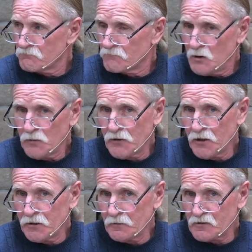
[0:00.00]
You
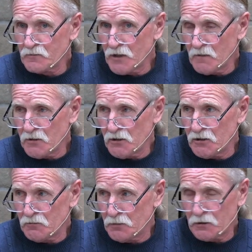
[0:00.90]
think it was maybe
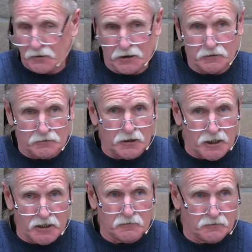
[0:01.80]
you better get in
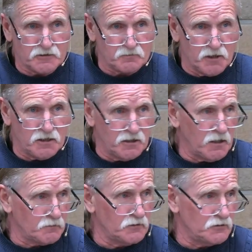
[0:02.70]
line or this might
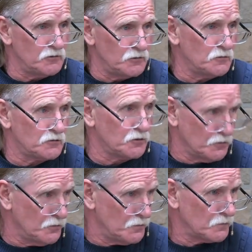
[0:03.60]
happen to you
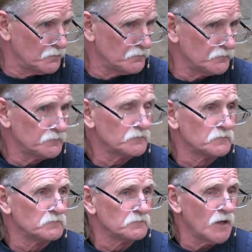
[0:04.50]
too?
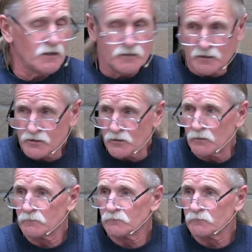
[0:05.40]
I think so.